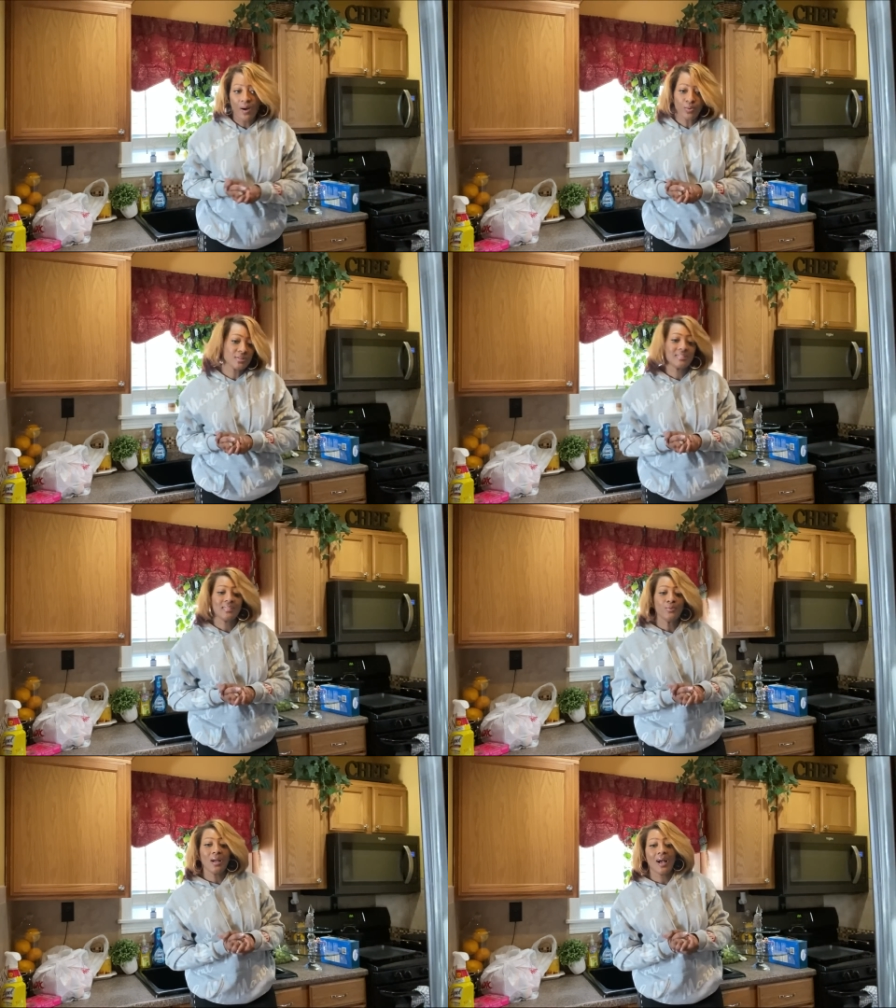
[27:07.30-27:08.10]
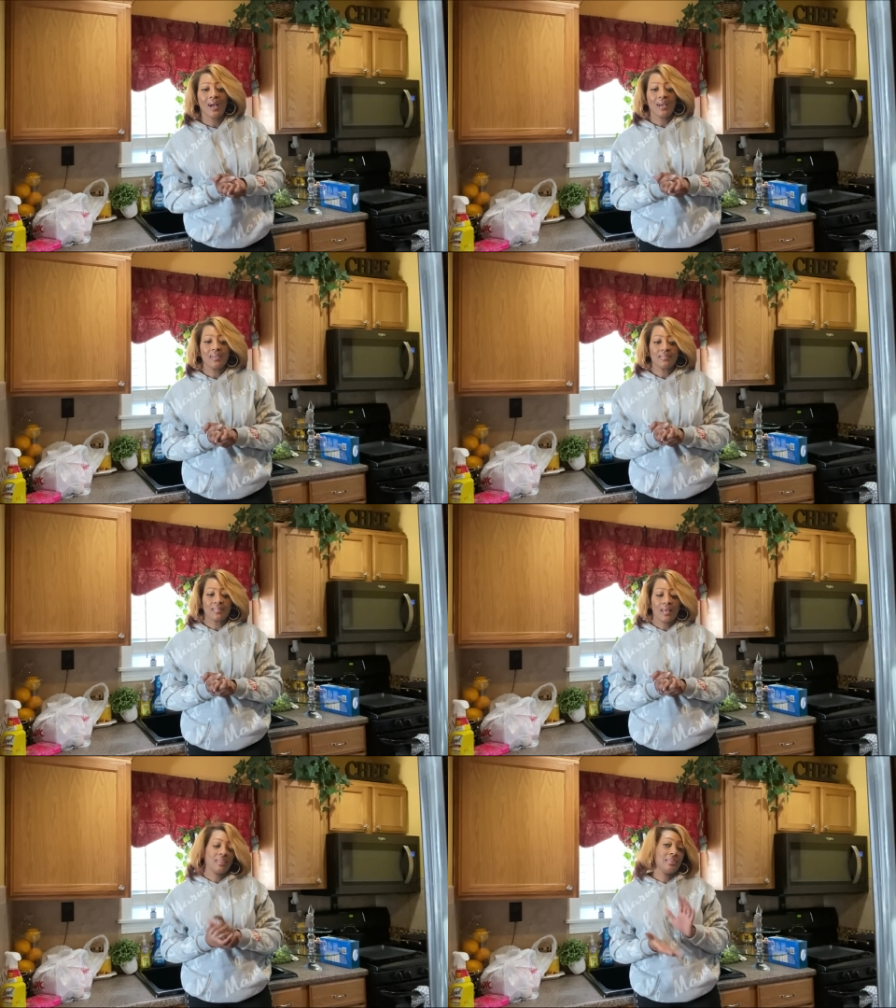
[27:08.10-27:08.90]
I will see you
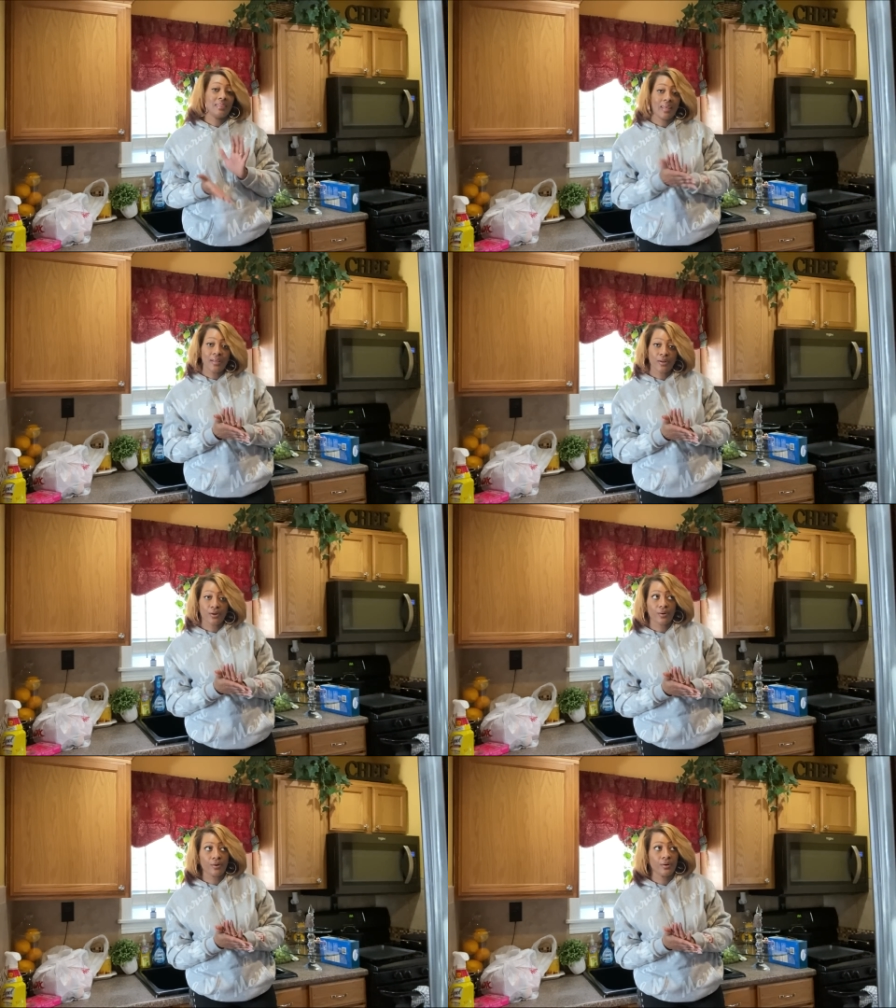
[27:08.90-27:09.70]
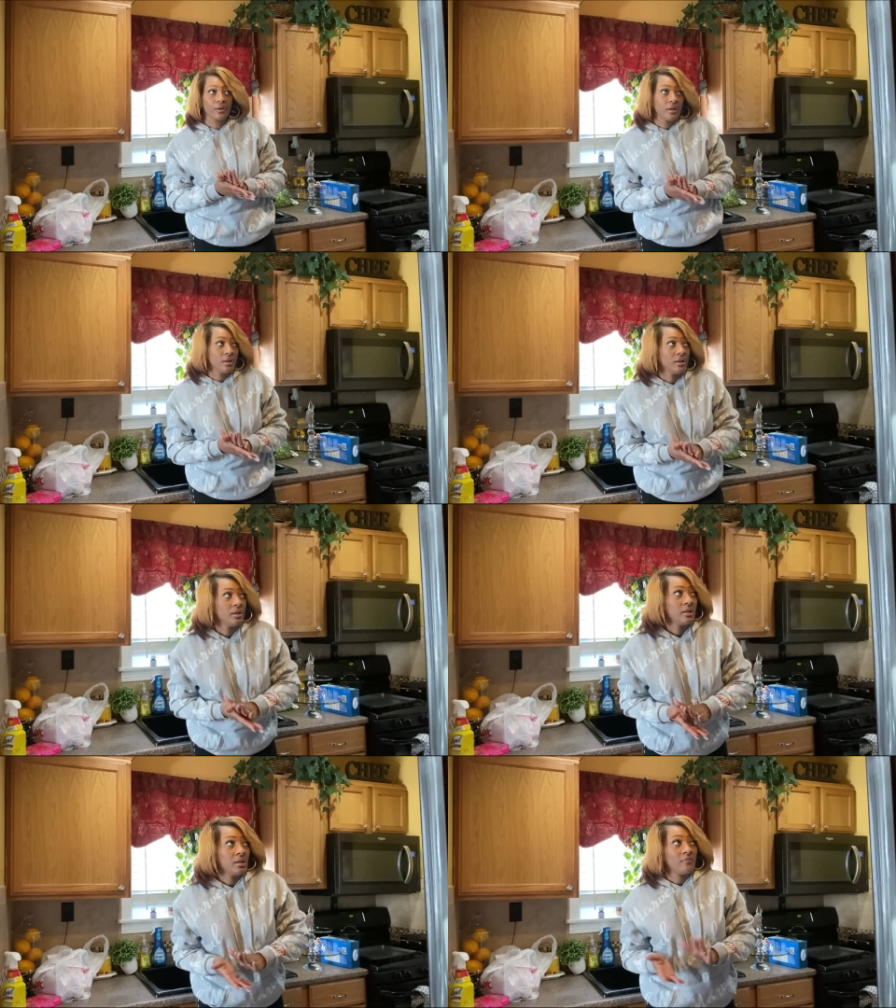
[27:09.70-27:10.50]
guys later.
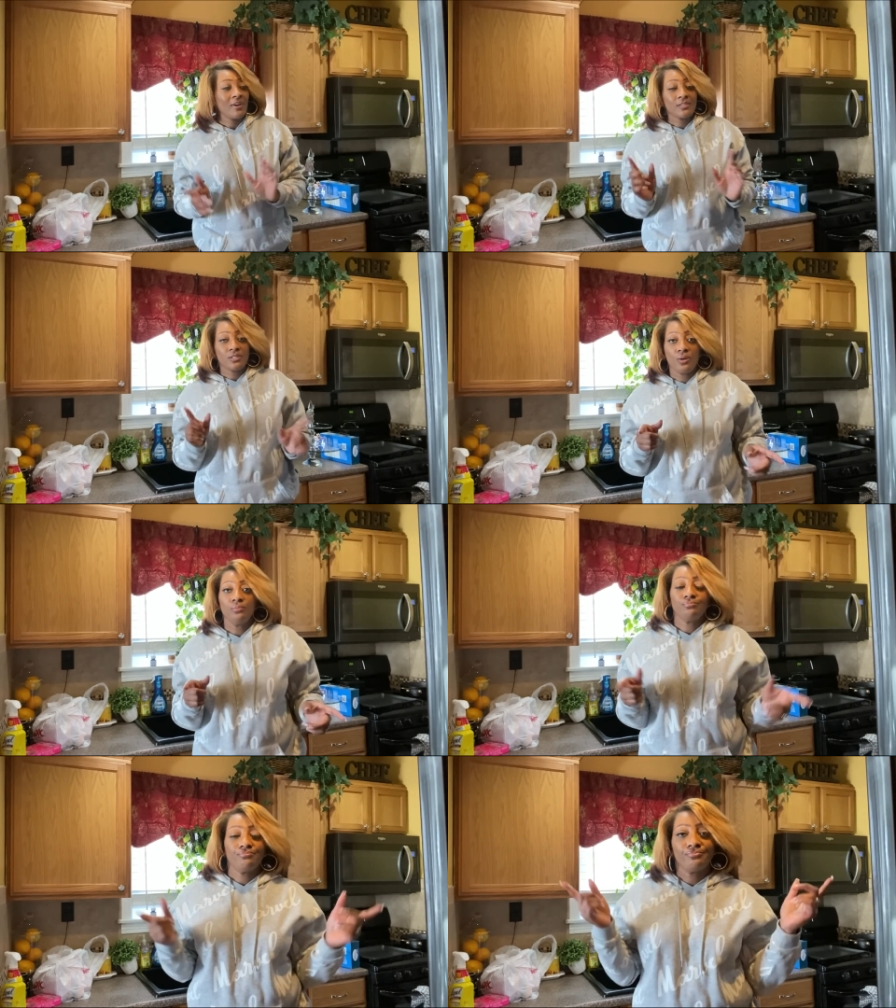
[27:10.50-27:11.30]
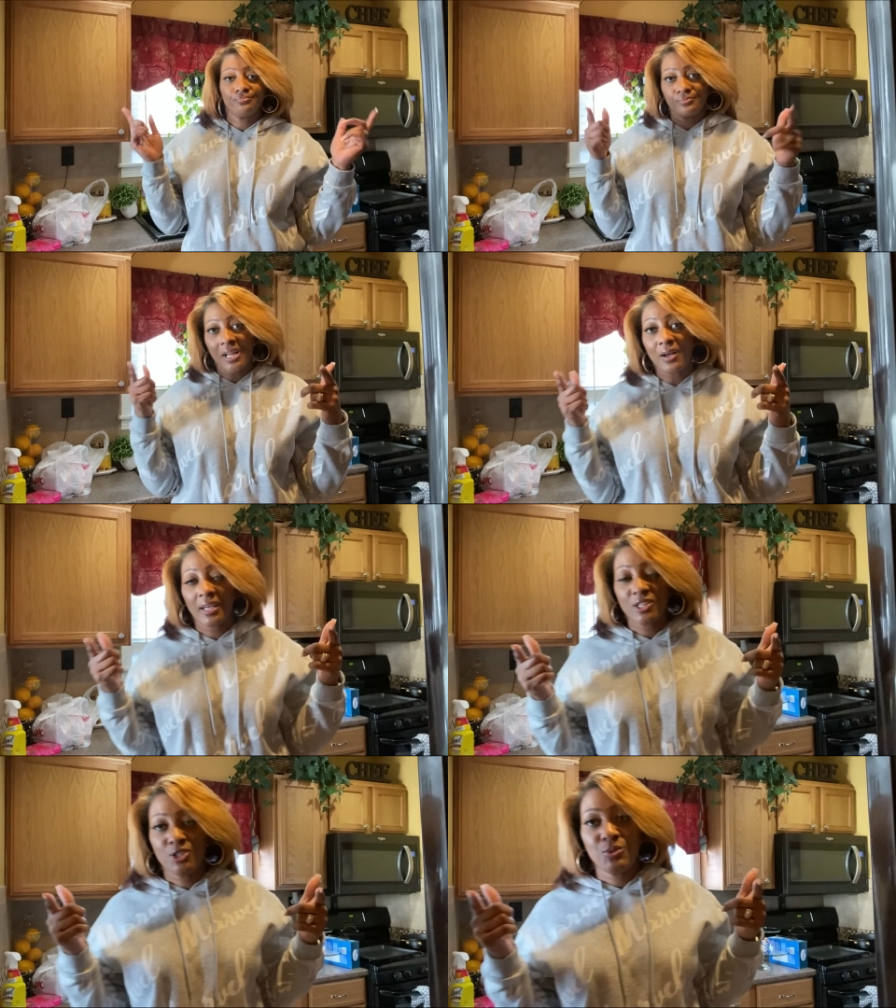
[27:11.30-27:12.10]
If I don't, I'll
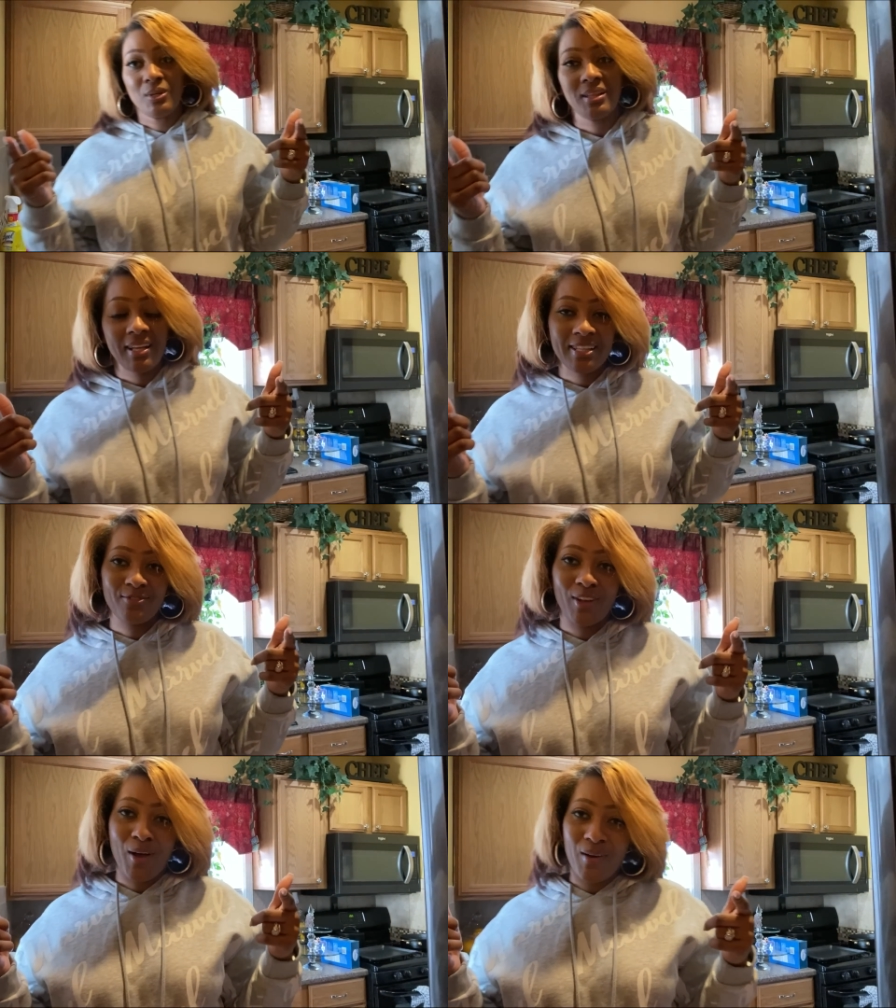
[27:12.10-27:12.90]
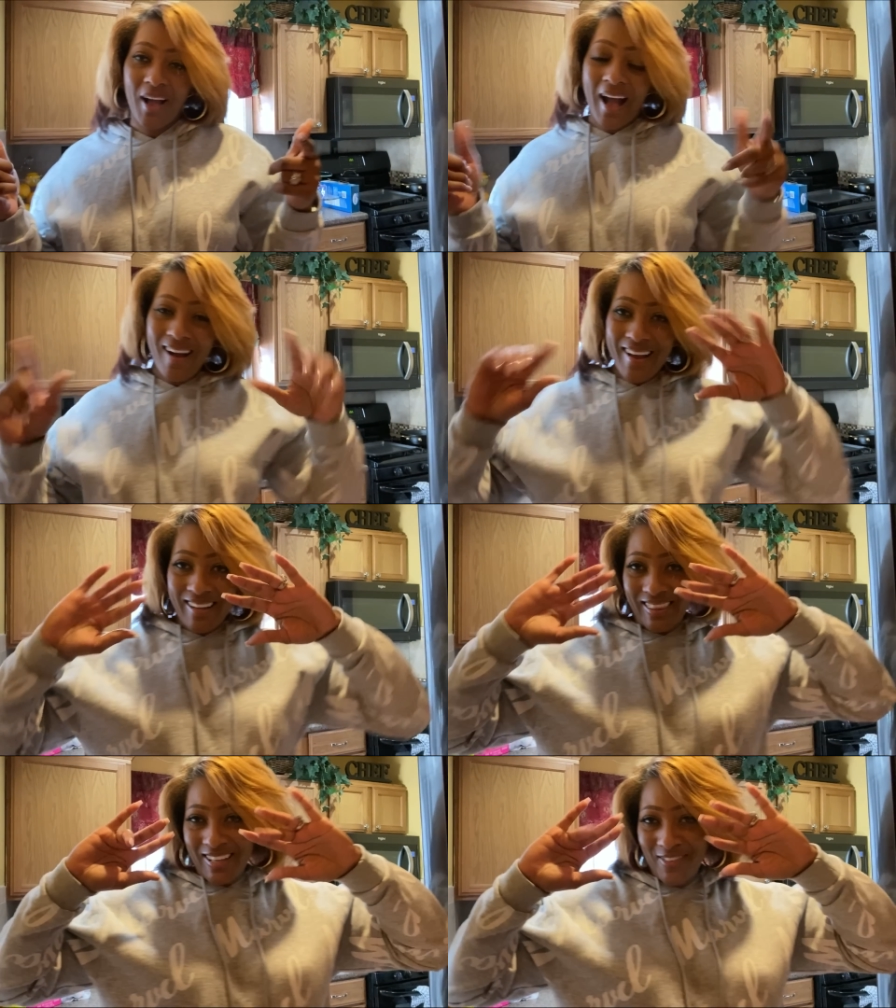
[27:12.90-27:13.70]
catch you in the next vlog. All
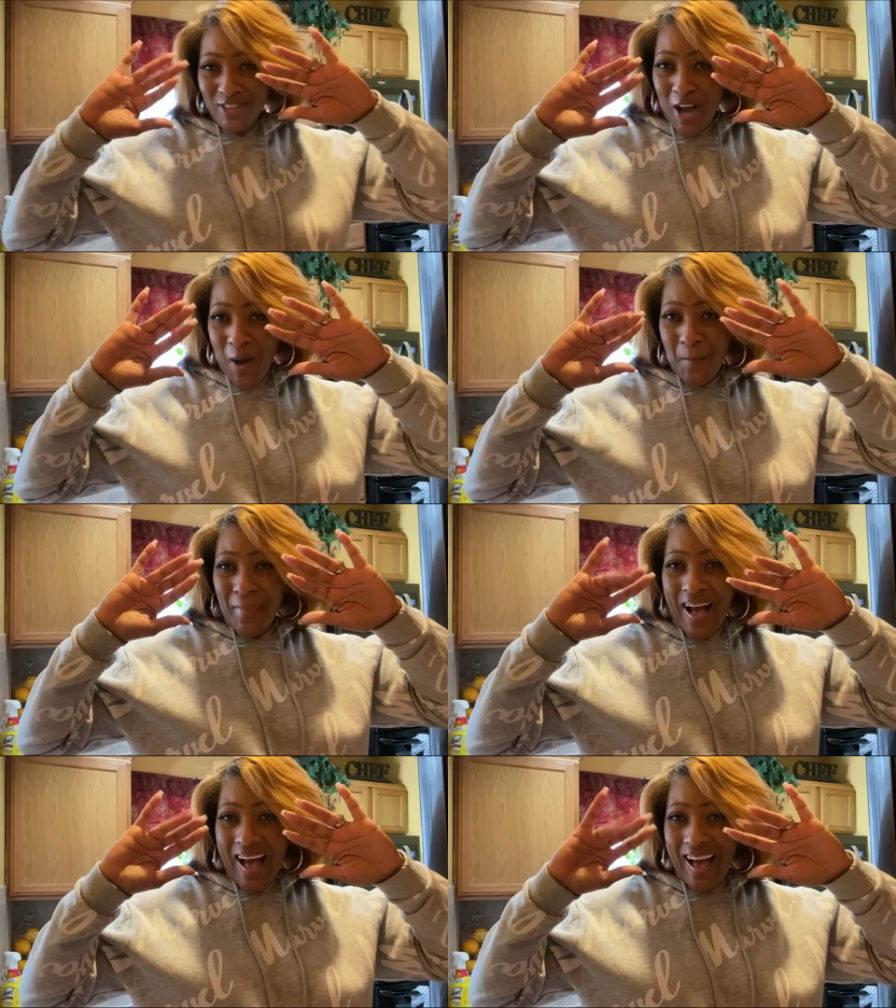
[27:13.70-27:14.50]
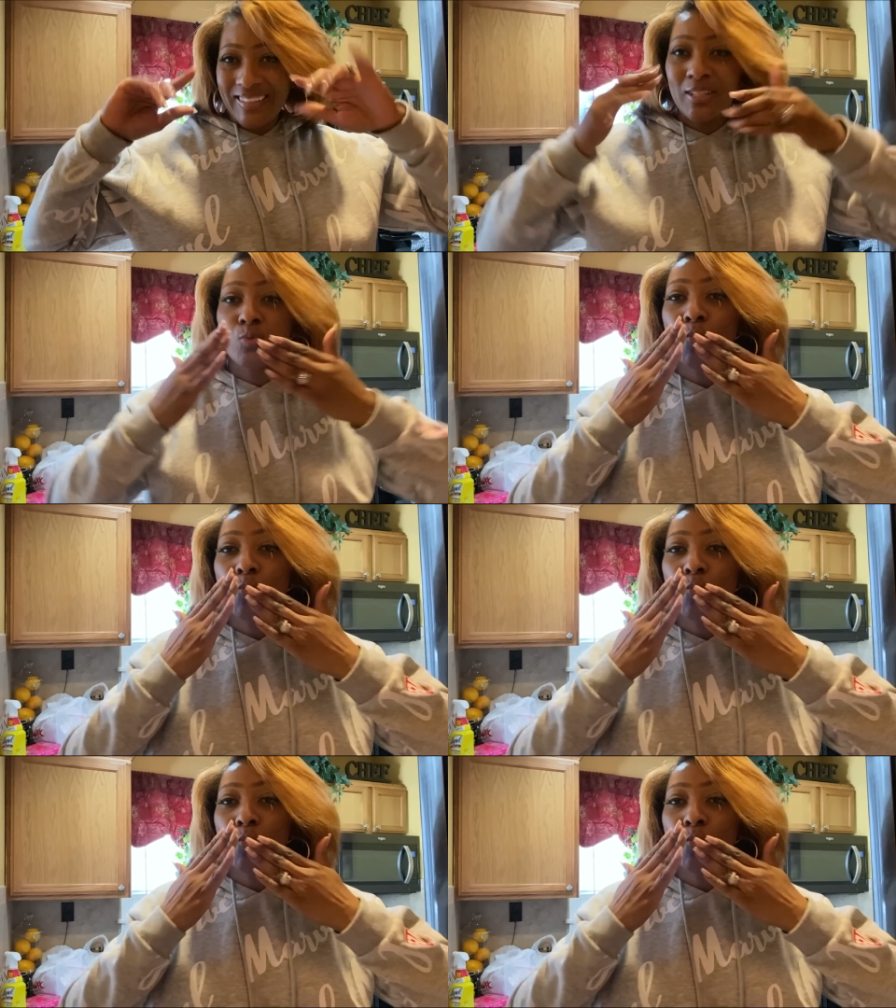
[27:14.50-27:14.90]
right. Love y'all. Bye.